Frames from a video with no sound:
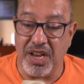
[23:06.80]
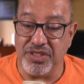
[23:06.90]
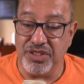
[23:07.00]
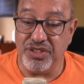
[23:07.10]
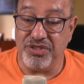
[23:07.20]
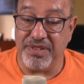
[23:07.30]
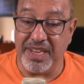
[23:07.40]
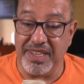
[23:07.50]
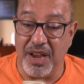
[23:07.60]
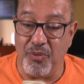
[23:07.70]

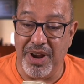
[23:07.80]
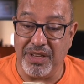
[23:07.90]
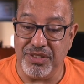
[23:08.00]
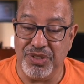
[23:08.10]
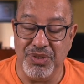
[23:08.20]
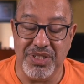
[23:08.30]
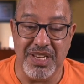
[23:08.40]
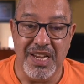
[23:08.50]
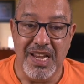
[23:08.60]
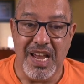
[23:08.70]
Australia. Well,
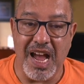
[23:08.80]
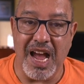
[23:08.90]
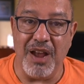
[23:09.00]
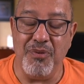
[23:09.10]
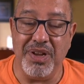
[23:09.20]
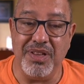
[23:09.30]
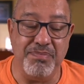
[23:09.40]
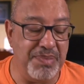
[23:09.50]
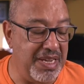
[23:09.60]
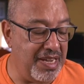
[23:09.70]
Susie, I will
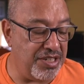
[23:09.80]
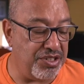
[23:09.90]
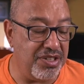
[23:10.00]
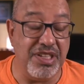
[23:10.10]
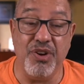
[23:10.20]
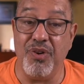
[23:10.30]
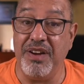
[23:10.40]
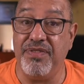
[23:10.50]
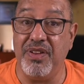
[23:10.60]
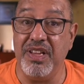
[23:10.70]
be eternally
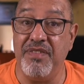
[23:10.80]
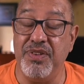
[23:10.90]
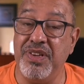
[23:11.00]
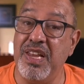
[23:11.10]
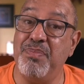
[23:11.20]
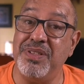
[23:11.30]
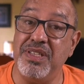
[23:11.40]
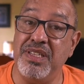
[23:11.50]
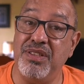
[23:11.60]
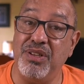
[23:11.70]
grateful if you keep us
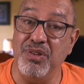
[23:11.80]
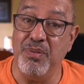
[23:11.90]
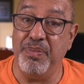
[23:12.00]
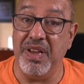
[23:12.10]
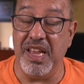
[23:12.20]
in the loop.